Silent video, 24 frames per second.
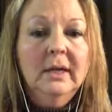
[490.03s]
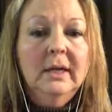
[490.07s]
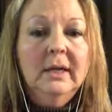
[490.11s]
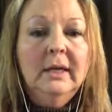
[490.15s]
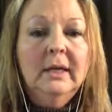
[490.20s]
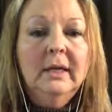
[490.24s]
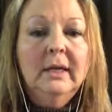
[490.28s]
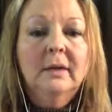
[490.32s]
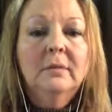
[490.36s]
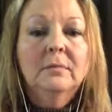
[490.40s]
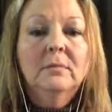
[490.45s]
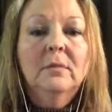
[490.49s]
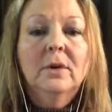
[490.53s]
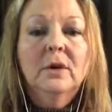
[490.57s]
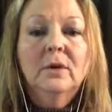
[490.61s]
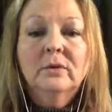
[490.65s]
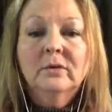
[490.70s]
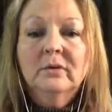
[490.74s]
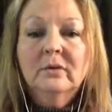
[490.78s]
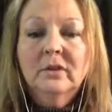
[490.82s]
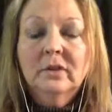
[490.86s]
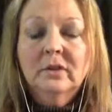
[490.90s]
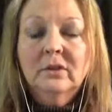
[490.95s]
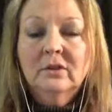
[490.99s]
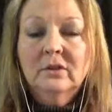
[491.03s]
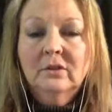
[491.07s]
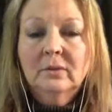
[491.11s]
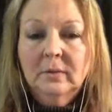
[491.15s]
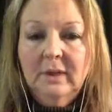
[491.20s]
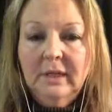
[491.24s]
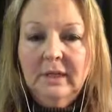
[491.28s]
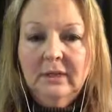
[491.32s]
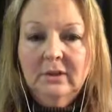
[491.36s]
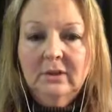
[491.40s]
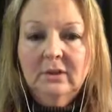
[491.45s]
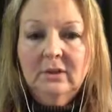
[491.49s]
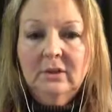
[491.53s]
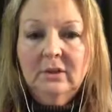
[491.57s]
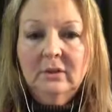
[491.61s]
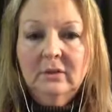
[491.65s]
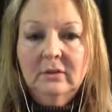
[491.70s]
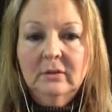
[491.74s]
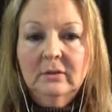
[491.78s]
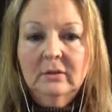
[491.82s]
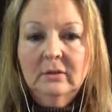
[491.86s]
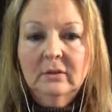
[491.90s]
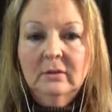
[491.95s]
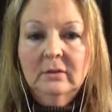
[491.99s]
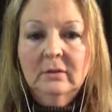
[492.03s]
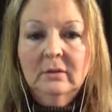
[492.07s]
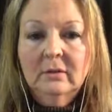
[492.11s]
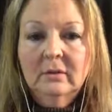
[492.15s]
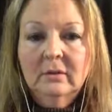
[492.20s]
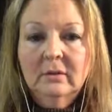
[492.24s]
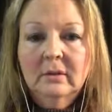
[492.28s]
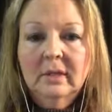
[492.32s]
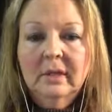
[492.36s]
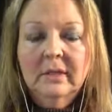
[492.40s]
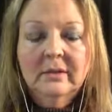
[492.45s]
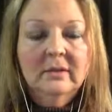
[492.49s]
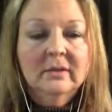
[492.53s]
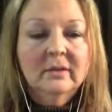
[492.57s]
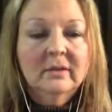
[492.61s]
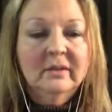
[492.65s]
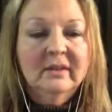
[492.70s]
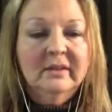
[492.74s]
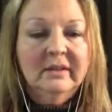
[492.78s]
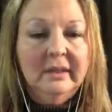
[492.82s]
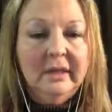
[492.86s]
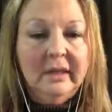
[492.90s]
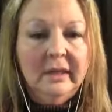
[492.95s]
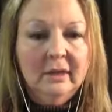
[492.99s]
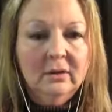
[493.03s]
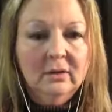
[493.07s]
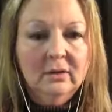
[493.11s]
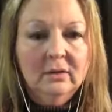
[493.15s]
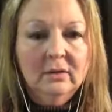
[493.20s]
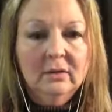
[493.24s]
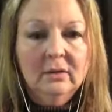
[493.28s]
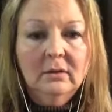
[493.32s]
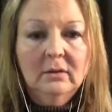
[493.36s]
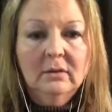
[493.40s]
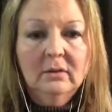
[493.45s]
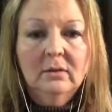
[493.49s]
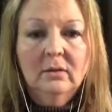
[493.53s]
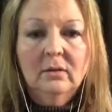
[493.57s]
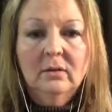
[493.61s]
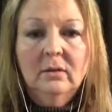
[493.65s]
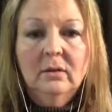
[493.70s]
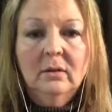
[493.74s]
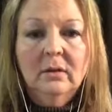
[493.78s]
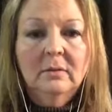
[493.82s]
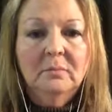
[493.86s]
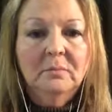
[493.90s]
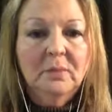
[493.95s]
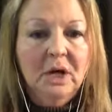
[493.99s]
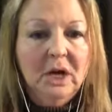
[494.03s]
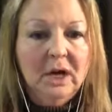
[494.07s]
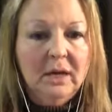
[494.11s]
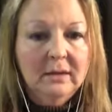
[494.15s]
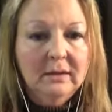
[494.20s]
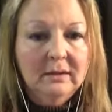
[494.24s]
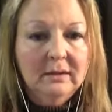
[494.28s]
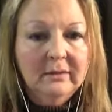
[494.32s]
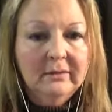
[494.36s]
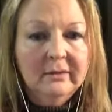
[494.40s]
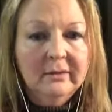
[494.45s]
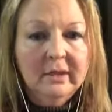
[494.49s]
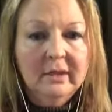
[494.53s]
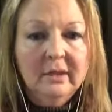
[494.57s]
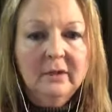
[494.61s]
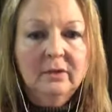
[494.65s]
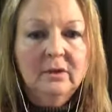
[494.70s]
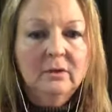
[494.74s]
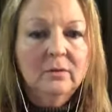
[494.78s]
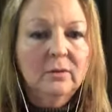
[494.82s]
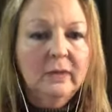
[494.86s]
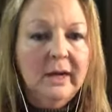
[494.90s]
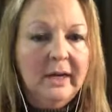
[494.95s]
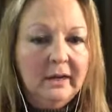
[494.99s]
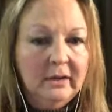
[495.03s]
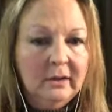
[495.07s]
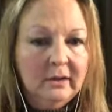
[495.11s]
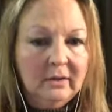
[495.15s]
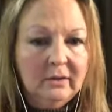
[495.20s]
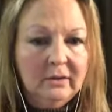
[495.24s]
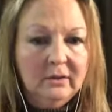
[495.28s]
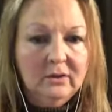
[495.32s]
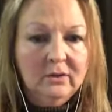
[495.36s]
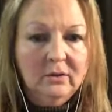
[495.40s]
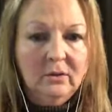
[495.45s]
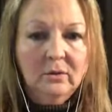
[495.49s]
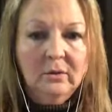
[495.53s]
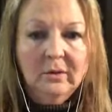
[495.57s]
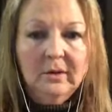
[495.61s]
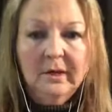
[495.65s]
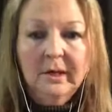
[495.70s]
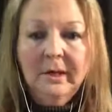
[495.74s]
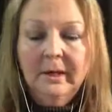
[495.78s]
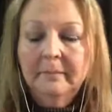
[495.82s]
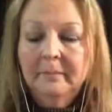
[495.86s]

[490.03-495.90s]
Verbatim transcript: in most situations, unless it's legal or a policy or regulatory,